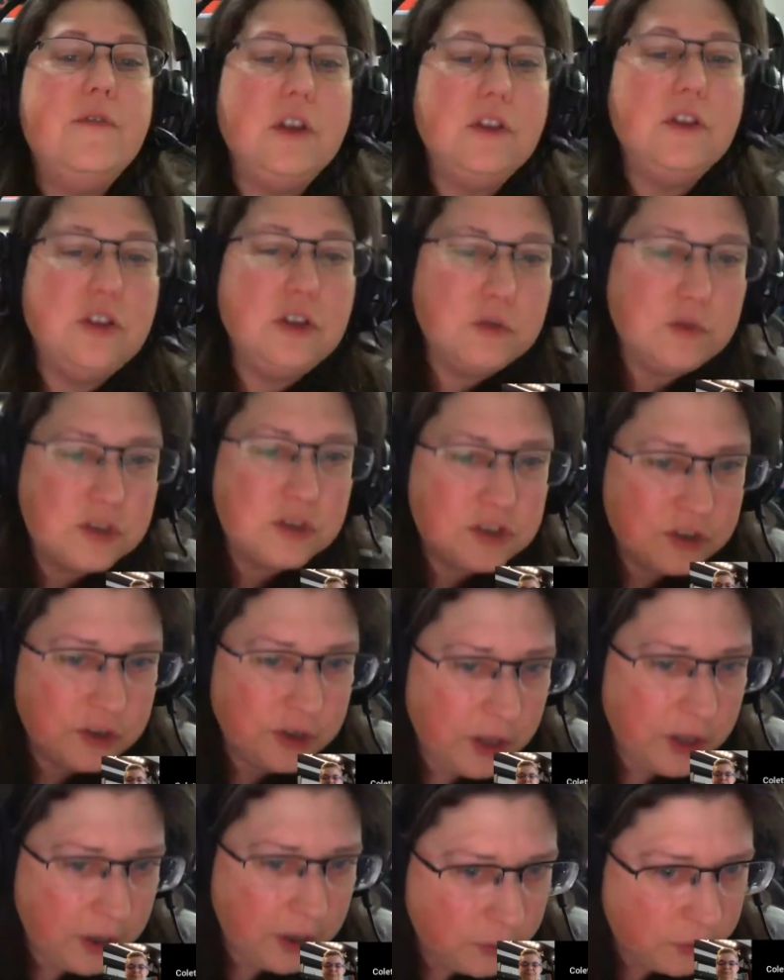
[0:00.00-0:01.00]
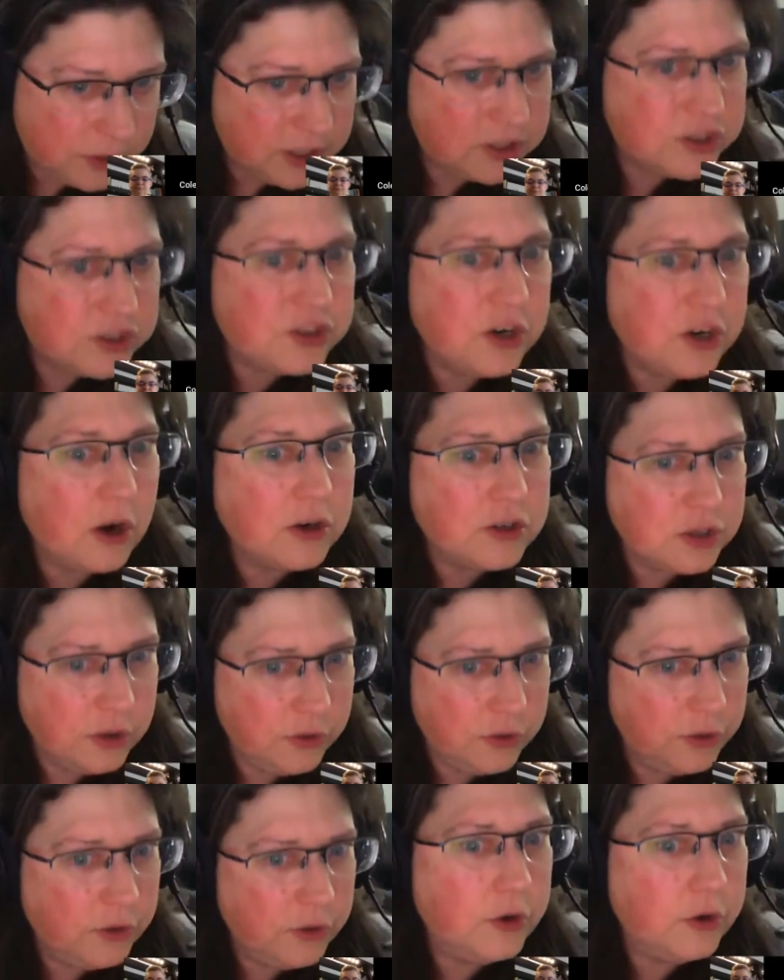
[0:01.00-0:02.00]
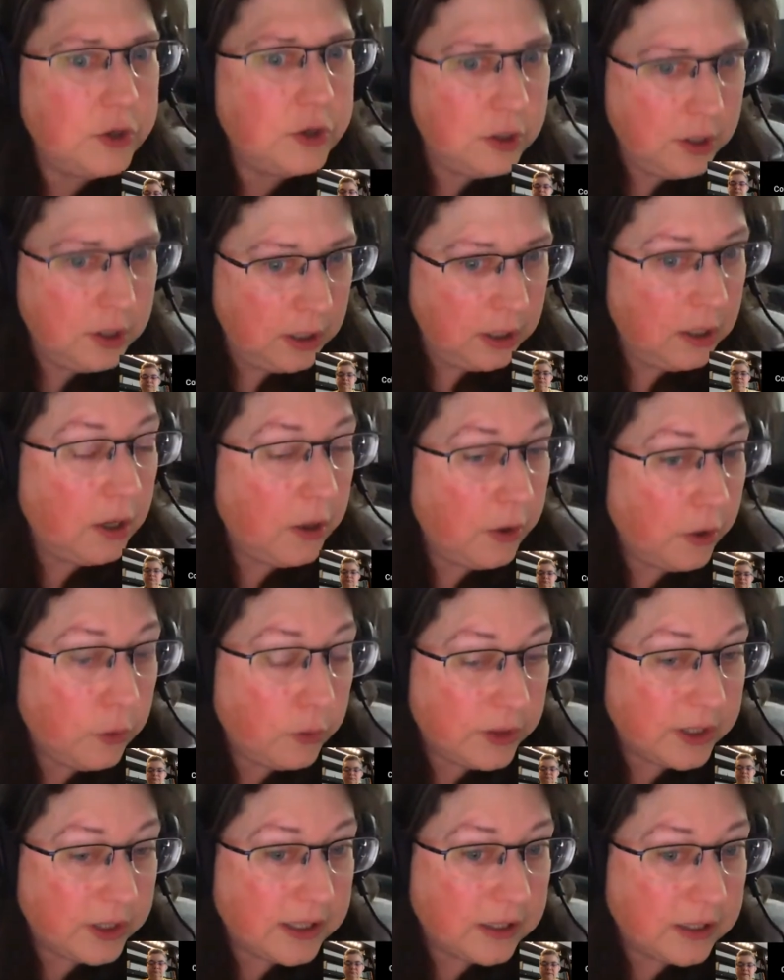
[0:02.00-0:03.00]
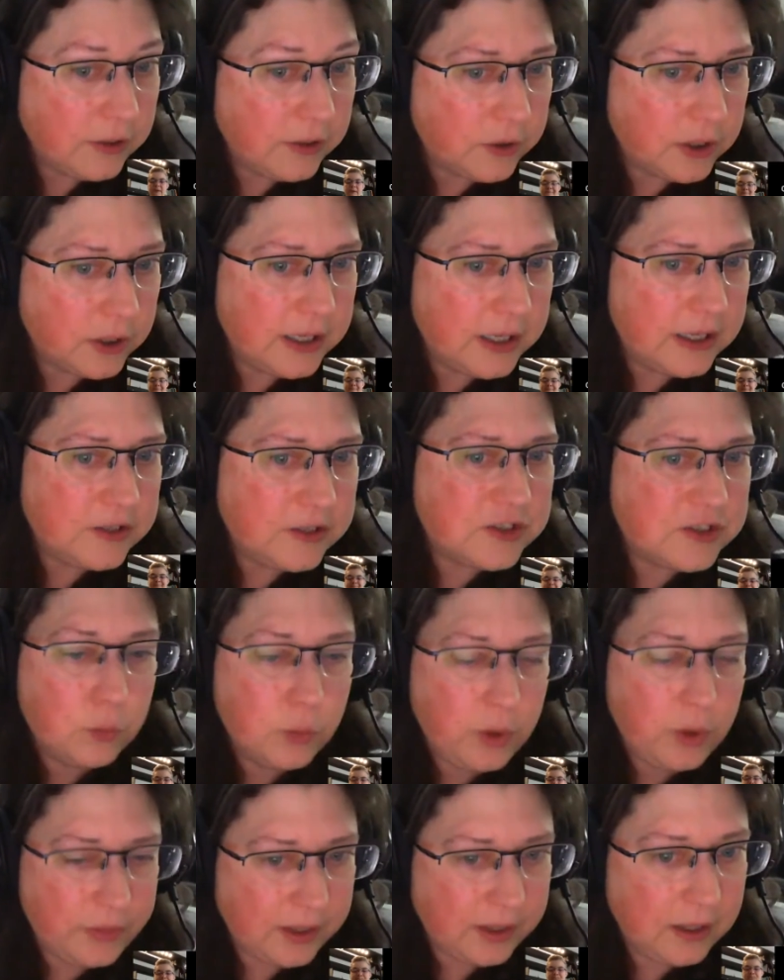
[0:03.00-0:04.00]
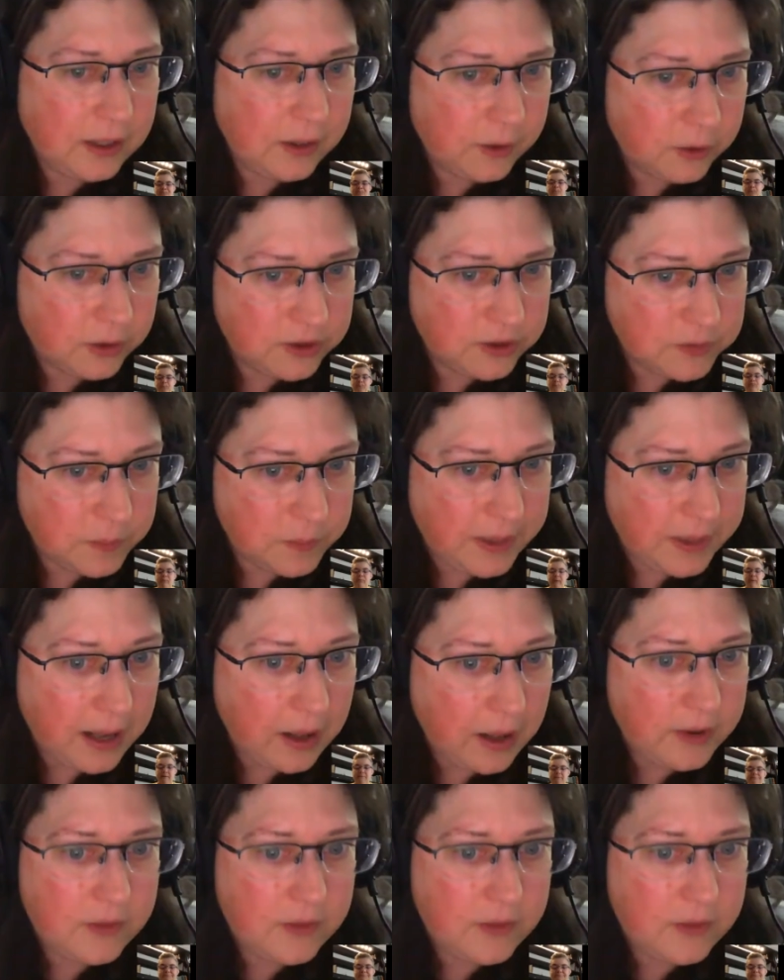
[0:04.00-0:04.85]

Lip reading: then you slowly start to learn who the killer is and what the killer is about.